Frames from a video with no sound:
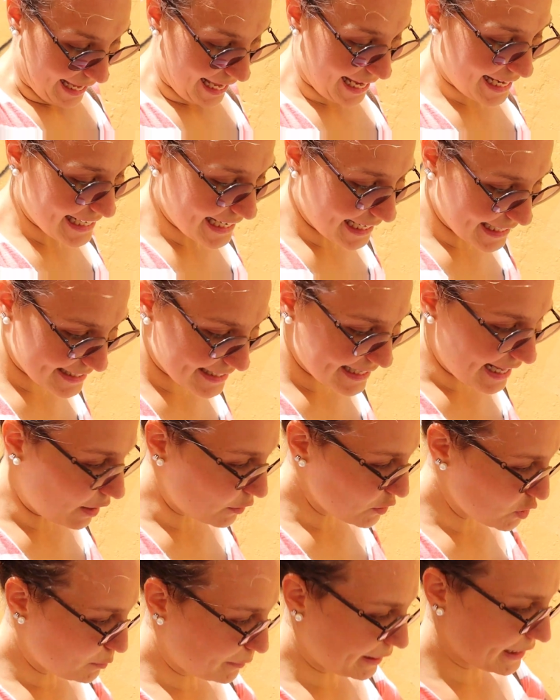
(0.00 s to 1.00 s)
And yes,
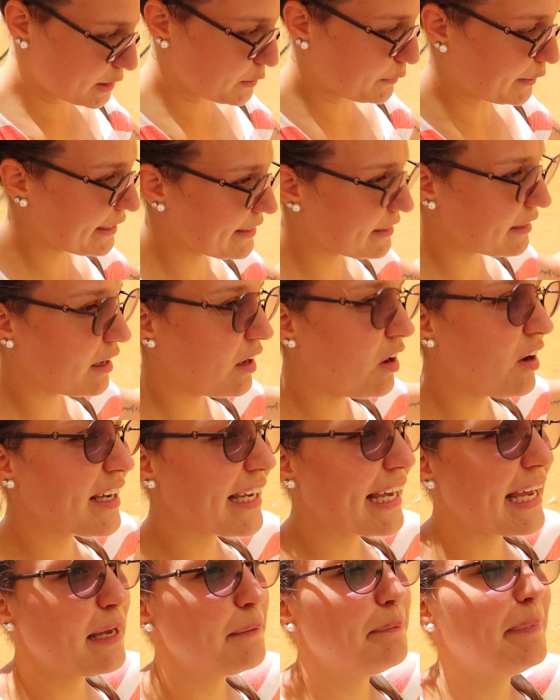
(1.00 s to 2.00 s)
now you might wonder,
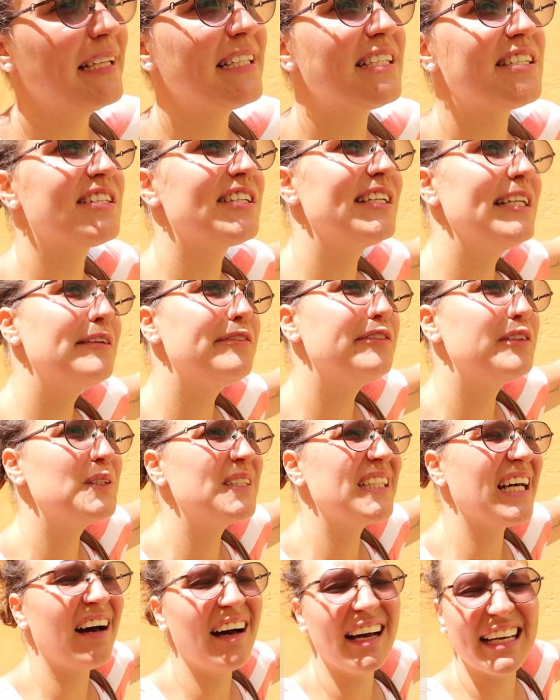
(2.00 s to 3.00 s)
okay, but street
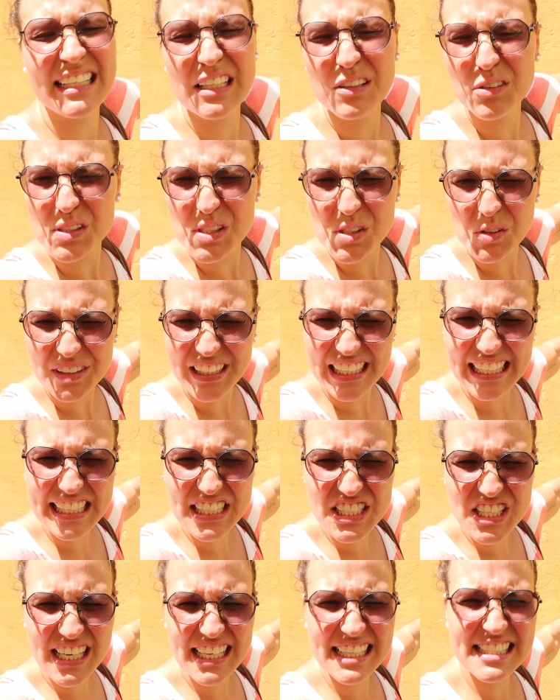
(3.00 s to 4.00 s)
food, it looks so
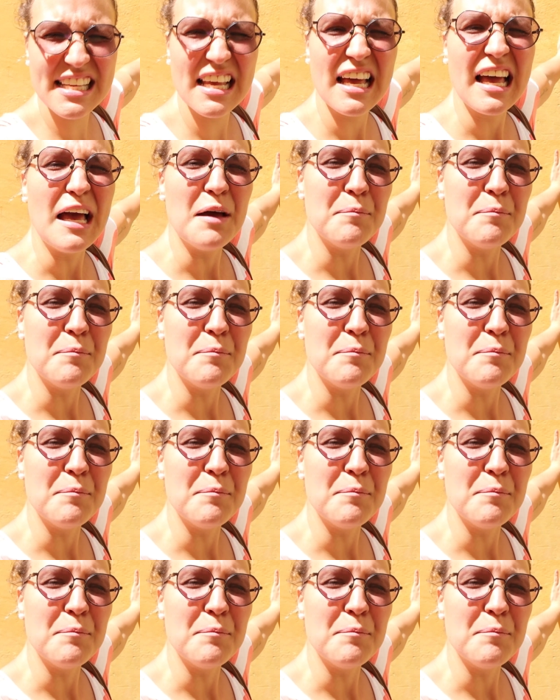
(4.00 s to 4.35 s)
delicious.